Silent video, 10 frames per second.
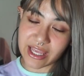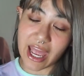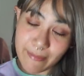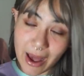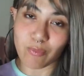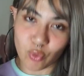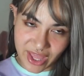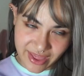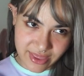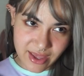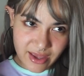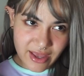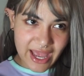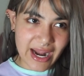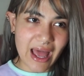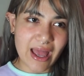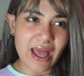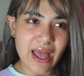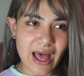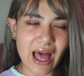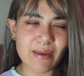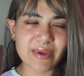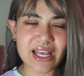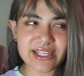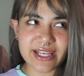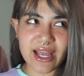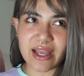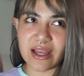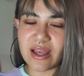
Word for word: came up with, and I'm guessing